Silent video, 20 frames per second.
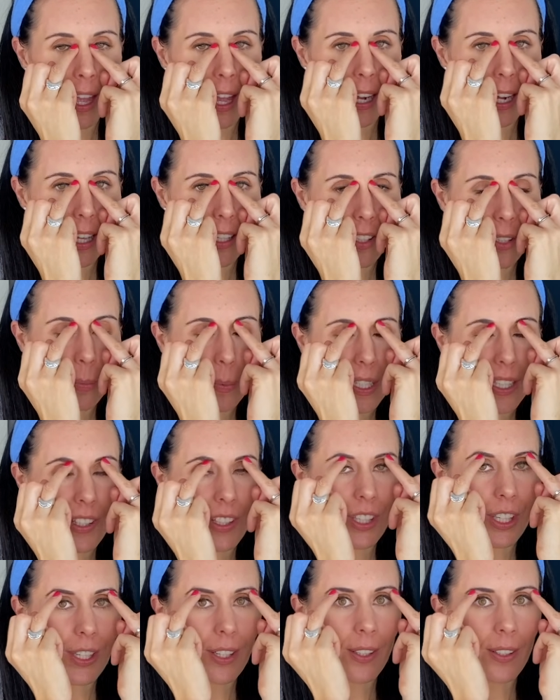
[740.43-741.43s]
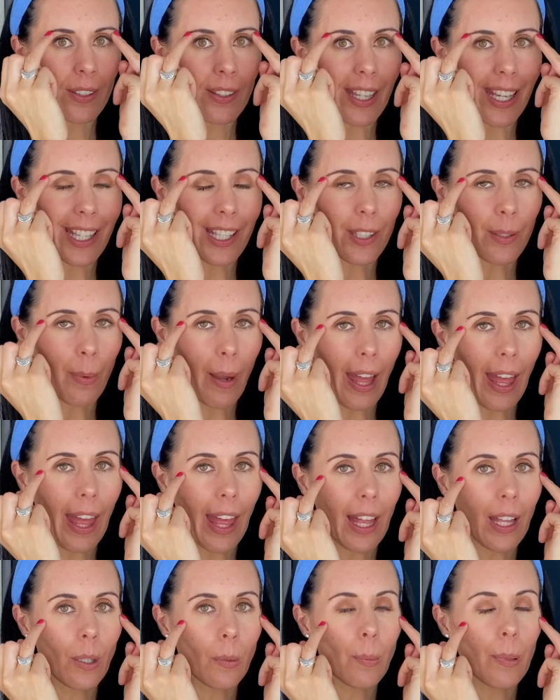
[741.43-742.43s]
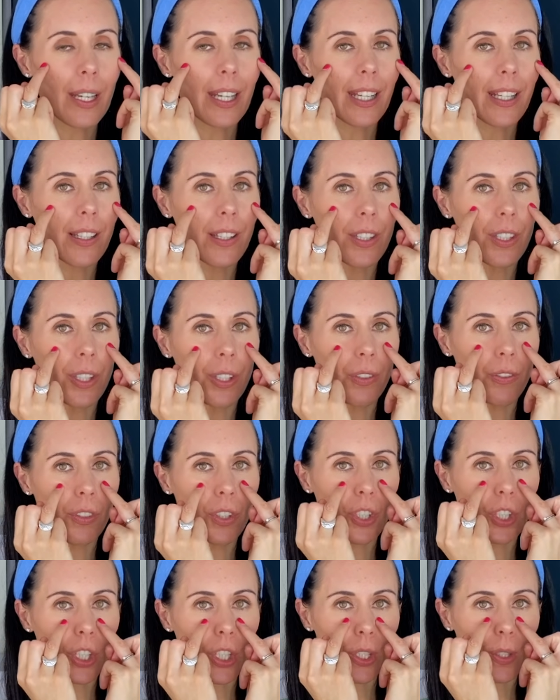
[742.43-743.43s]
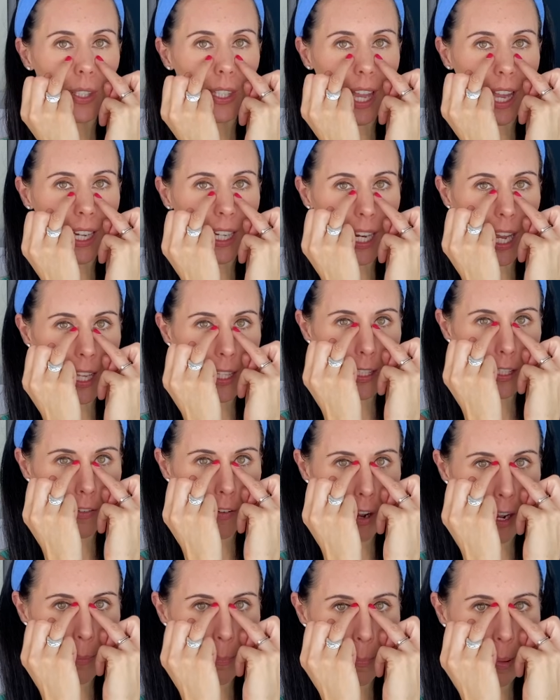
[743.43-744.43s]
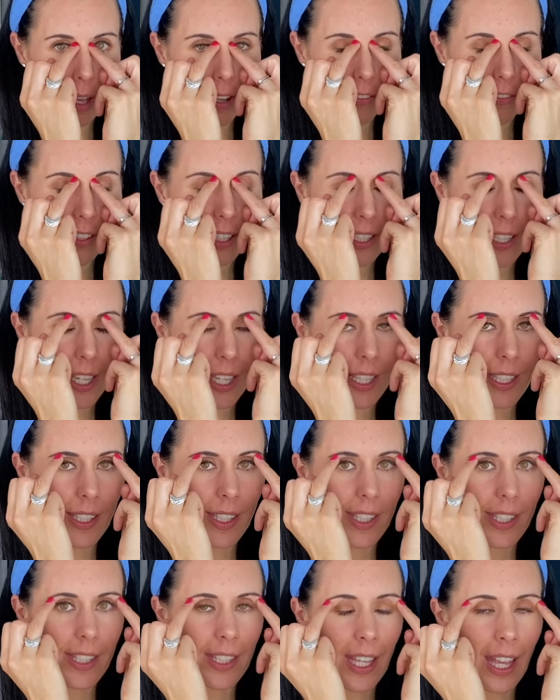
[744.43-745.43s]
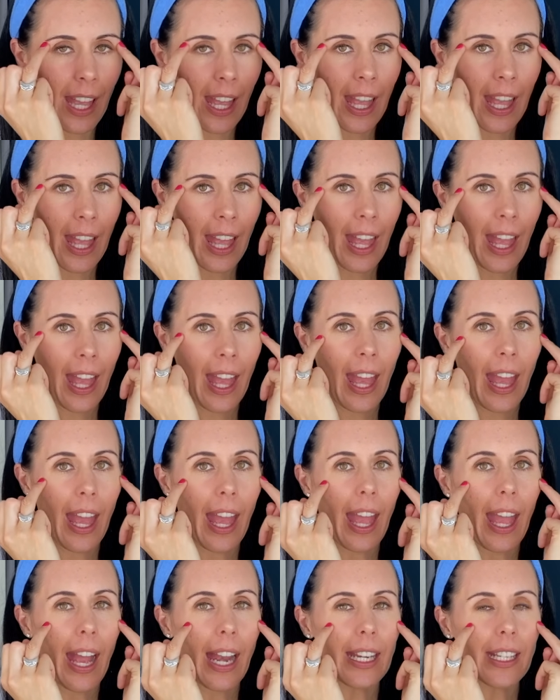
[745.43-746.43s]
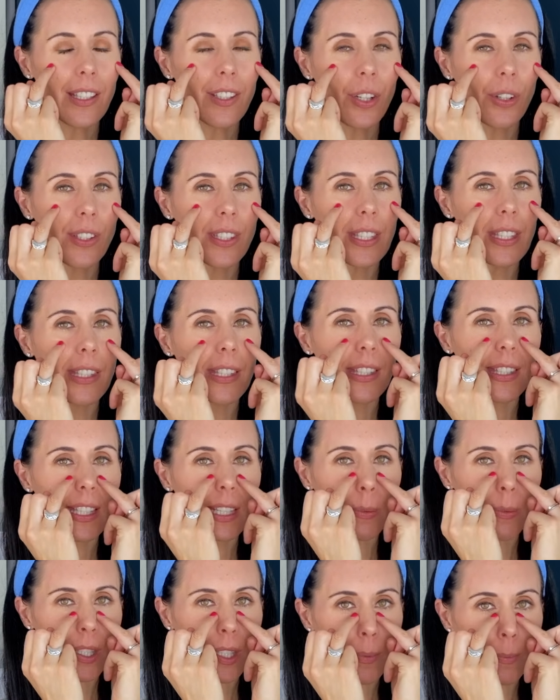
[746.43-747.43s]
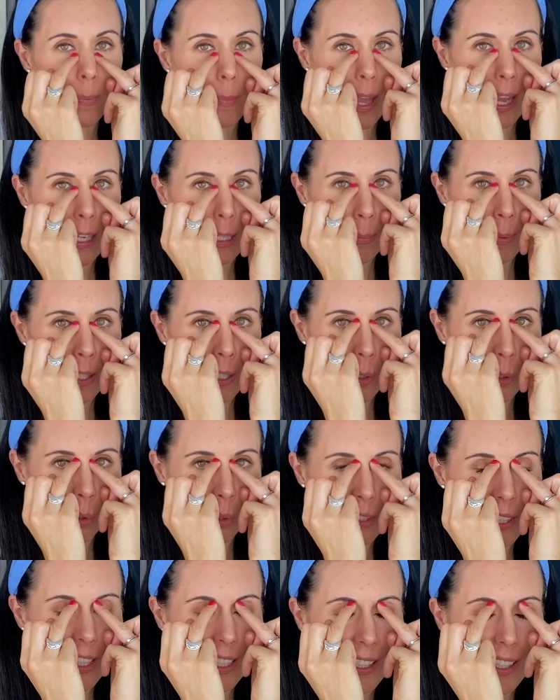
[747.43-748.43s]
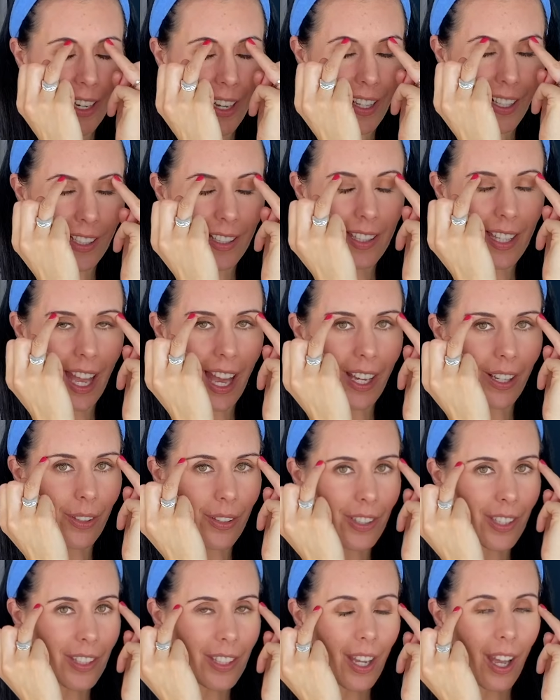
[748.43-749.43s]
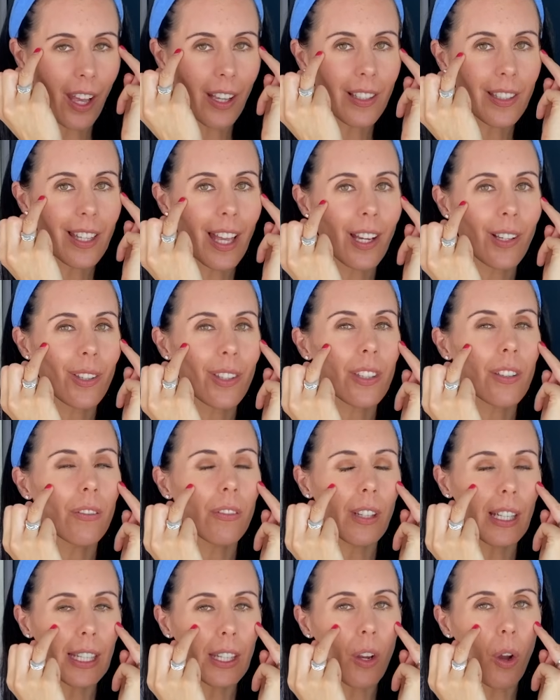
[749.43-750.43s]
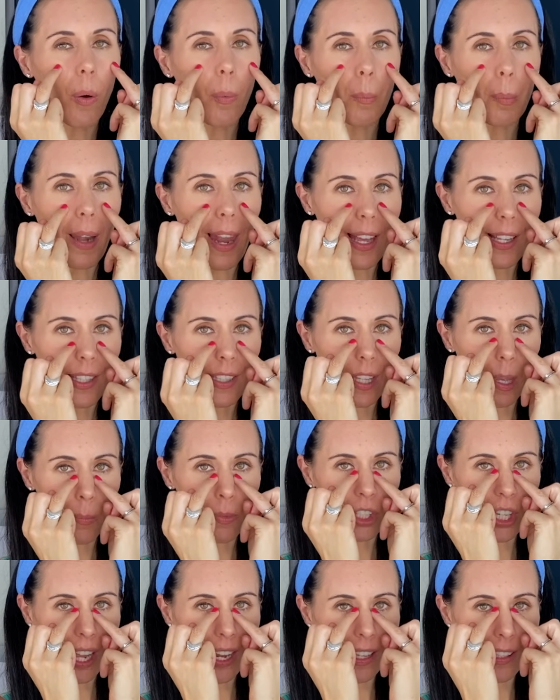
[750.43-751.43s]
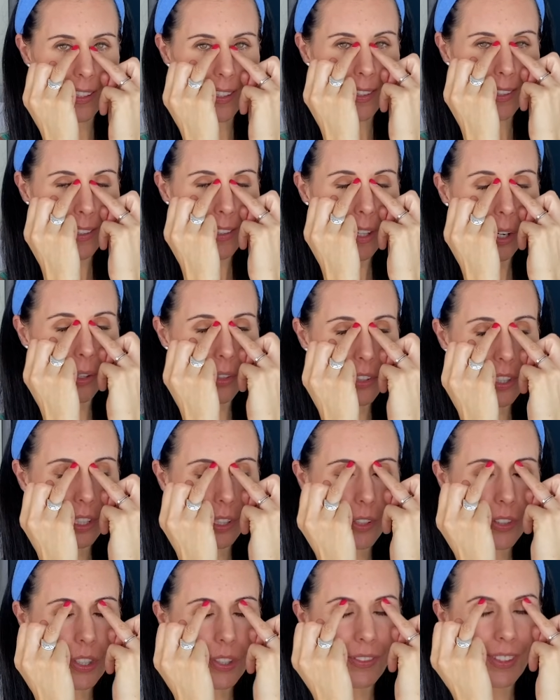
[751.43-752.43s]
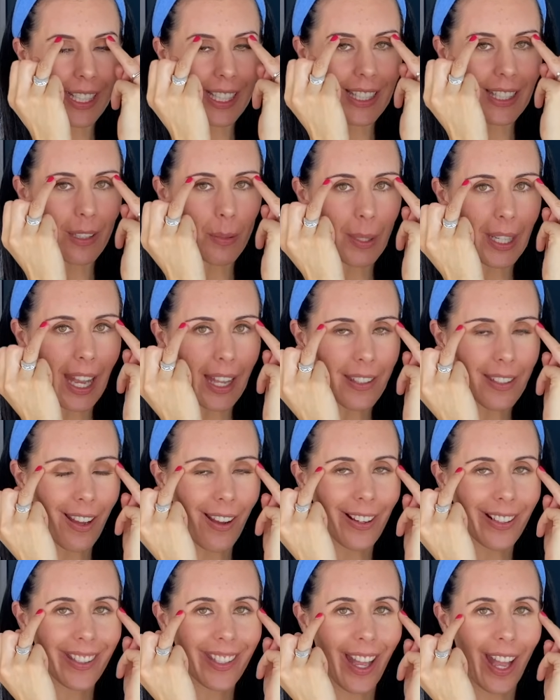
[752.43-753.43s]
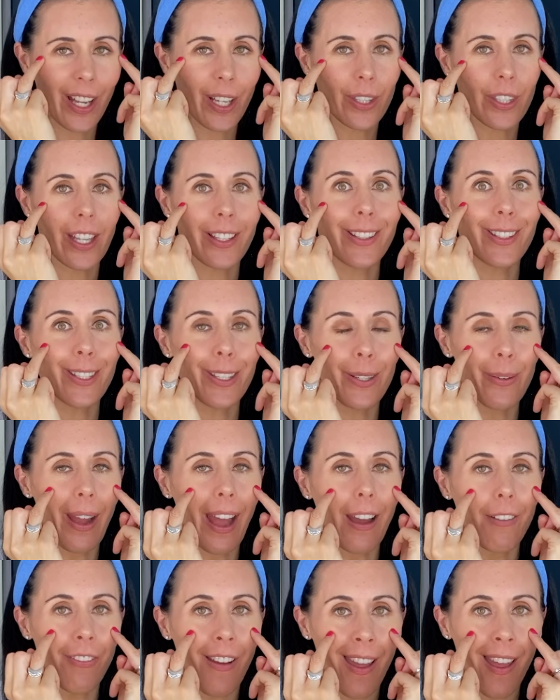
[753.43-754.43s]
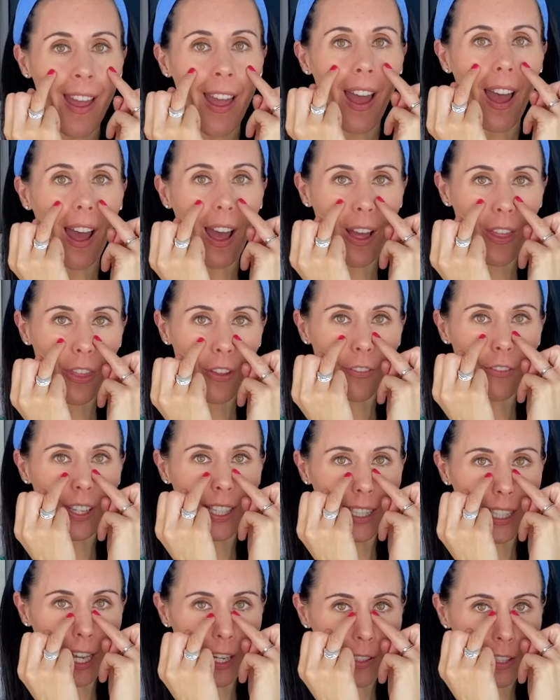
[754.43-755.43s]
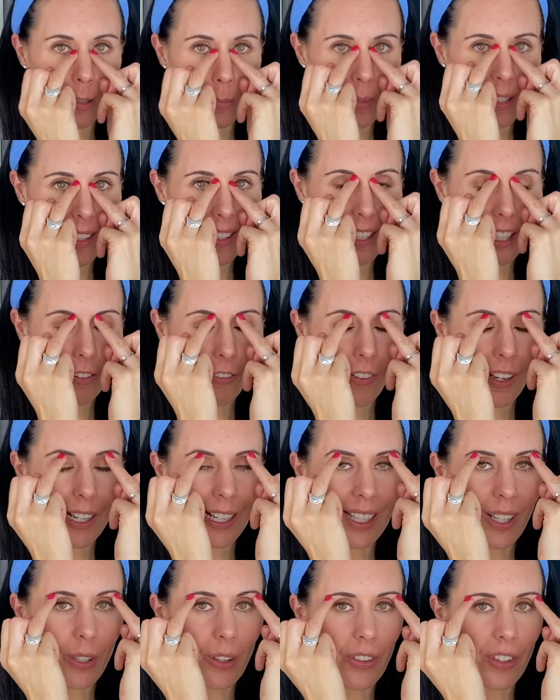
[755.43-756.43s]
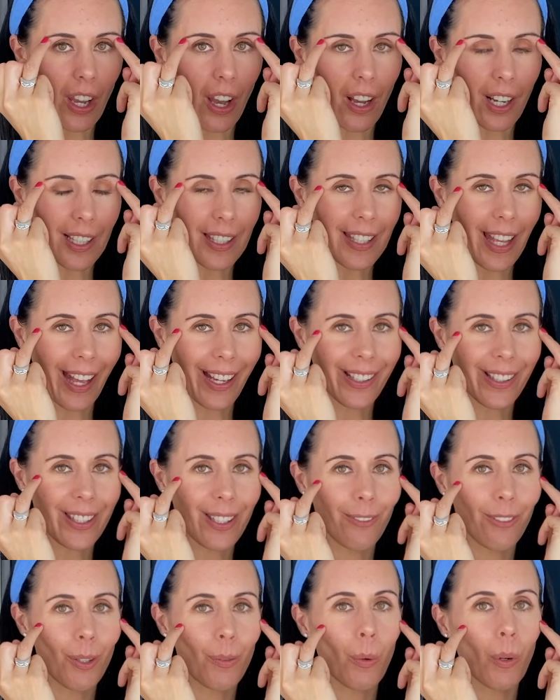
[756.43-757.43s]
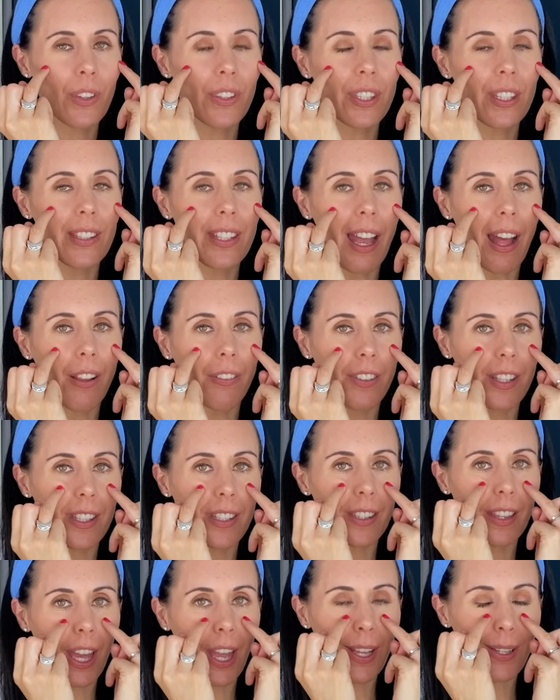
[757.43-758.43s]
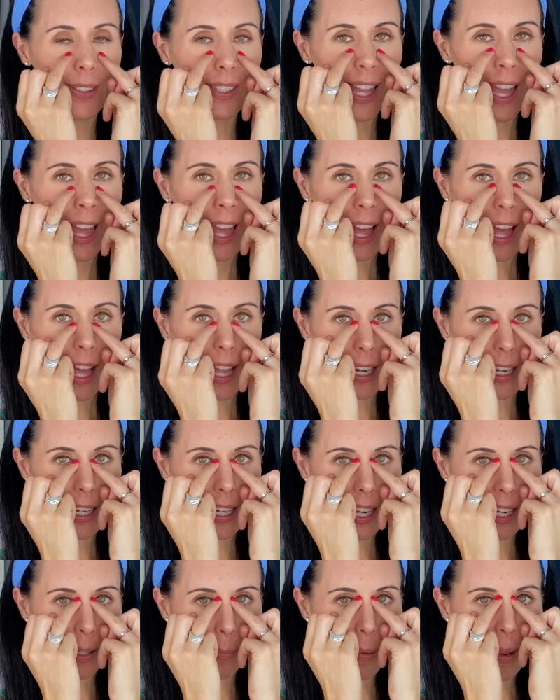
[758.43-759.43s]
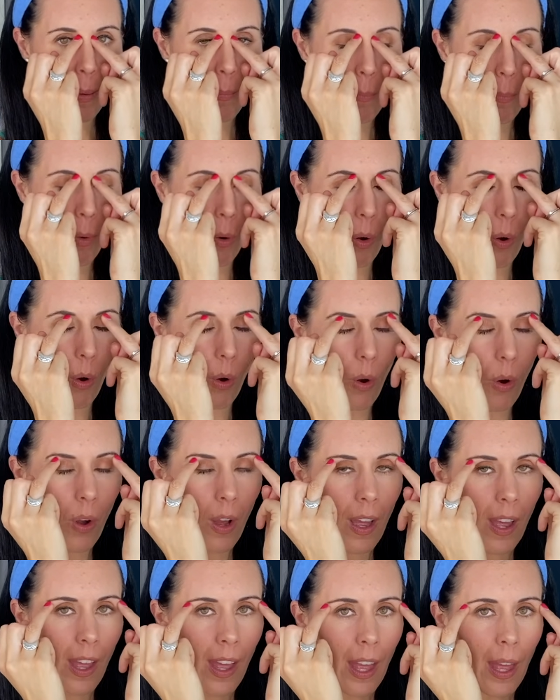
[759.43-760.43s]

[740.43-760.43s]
And as we do this, we're helping to reduce any under eye puffiness any toxicity which may be causing dark circles. And dark circles are a really complex subject. There's lots and lots of reasons we get dark circles. I do have other videos specifically on dark circles if you want to delve into those a little bit more.